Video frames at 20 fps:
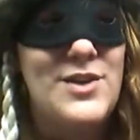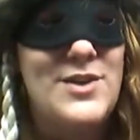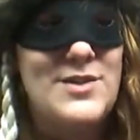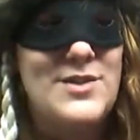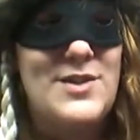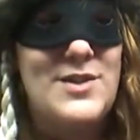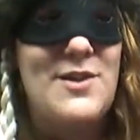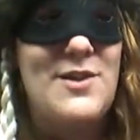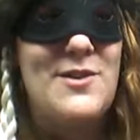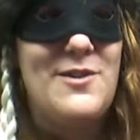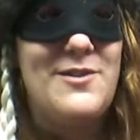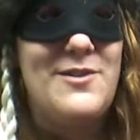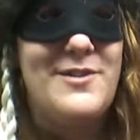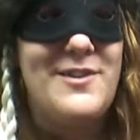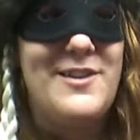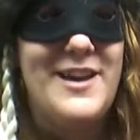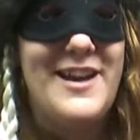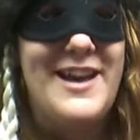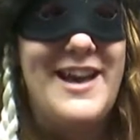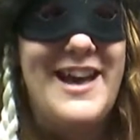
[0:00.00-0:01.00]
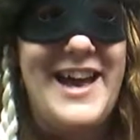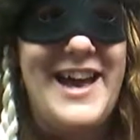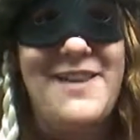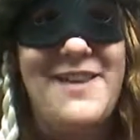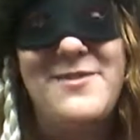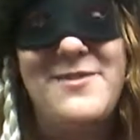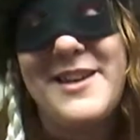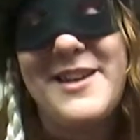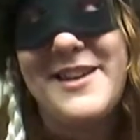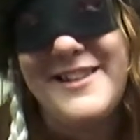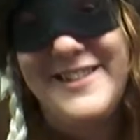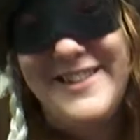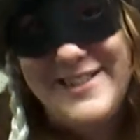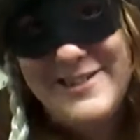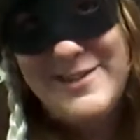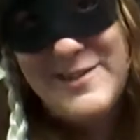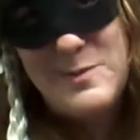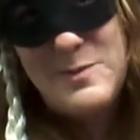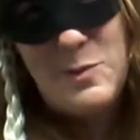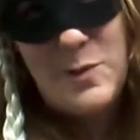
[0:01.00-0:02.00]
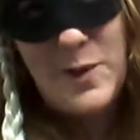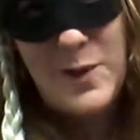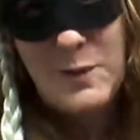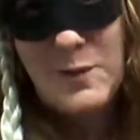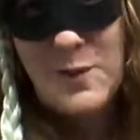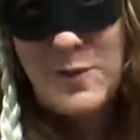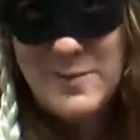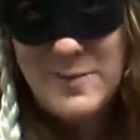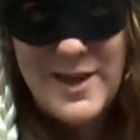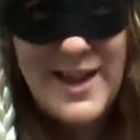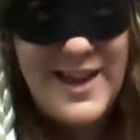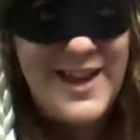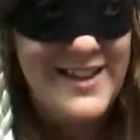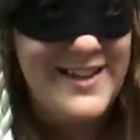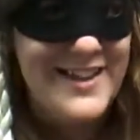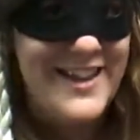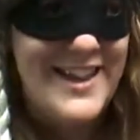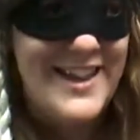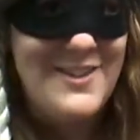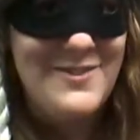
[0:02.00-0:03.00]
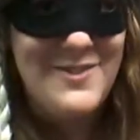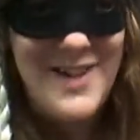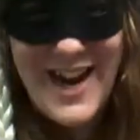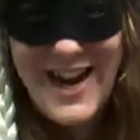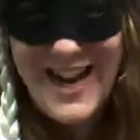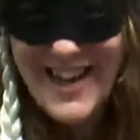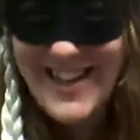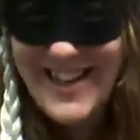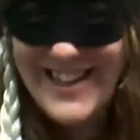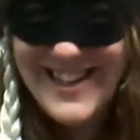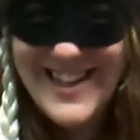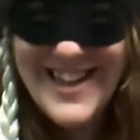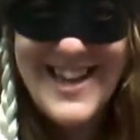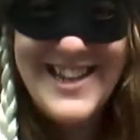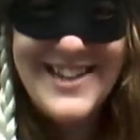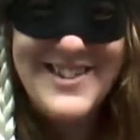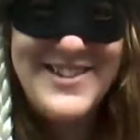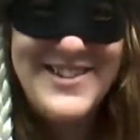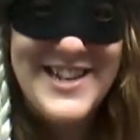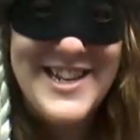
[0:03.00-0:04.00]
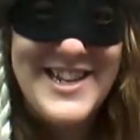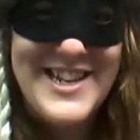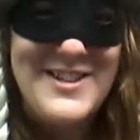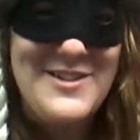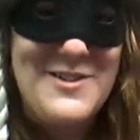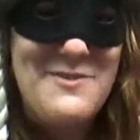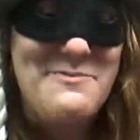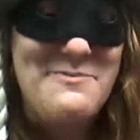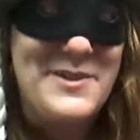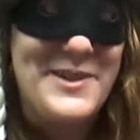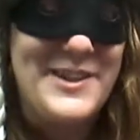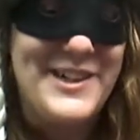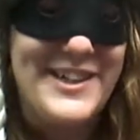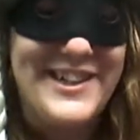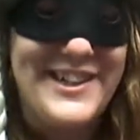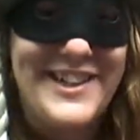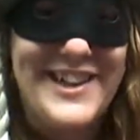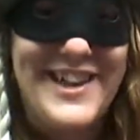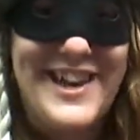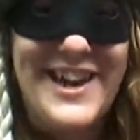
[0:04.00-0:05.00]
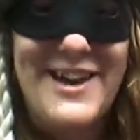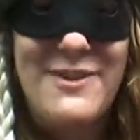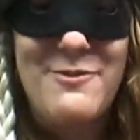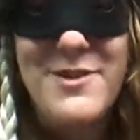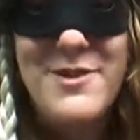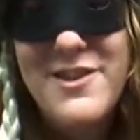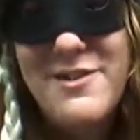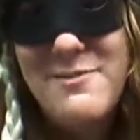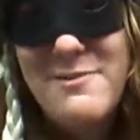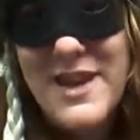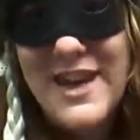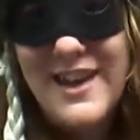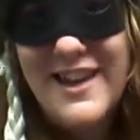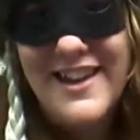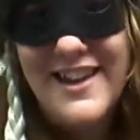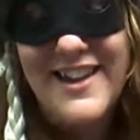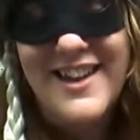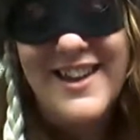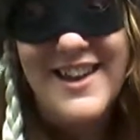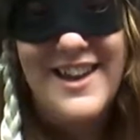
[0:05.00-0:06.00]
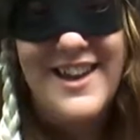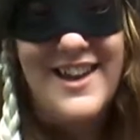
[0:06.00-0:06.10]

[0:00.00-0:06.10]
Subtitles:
So having, this poor grown man, like, writing in a Hello Kitty notebook with me